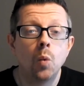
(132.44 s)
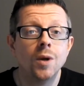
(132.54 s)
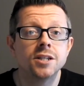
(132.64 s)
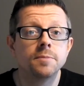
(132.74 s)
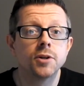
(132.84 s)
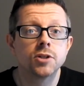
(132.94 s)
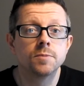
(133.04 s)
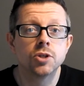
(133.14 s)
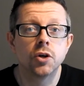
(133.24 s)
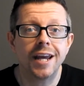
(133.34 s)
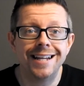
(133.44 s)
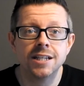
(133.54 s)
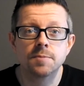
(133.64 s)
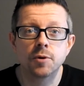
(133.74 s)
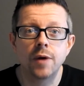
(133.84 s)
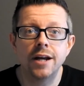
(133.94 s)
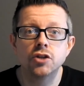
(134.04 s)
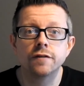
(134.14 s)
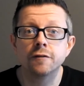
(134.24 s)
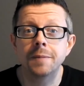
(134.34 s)
Winterbottom took
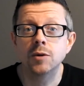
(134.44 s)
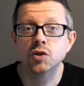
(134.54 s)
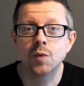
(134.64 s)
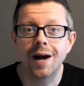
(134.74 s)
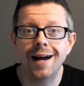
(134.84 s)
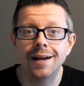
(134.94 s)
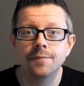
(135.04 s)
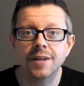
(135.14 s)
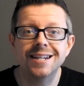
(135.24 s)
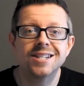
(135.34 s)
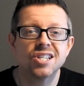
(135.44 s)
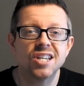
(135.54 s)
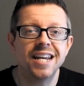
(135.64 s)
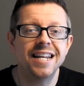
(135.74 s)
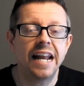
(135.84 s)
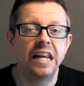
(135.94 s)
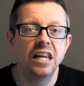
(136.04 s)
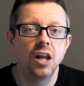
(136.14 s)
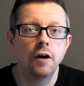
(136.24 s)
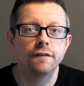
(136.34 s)
inspiration from elsewhere. He had seen
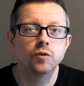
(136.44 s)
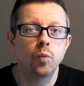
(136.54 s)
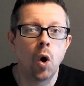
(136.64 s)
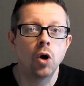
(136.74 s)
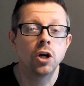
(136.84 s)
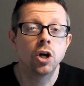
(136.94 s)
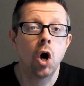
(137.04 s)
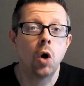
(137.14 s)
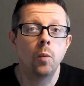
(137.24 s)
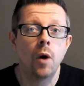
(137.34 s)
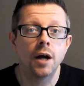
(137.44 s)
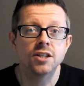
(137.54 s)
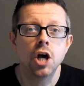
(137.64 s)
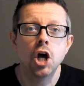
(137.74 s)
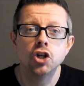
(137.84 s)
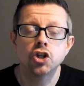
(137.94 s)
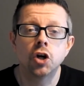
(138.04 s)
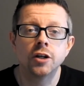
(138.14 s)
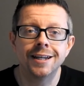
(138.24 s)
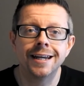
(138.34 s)
and loved Wong Kar-wai's
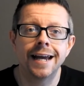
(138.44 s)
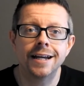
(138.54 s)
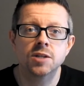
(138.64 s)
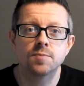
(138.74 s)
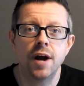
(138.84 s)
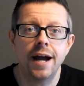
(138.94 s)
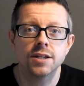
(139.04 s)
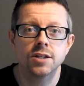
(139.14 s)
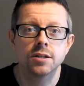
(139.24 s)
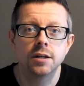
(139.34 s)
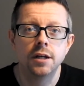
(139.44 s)
Chungking Express,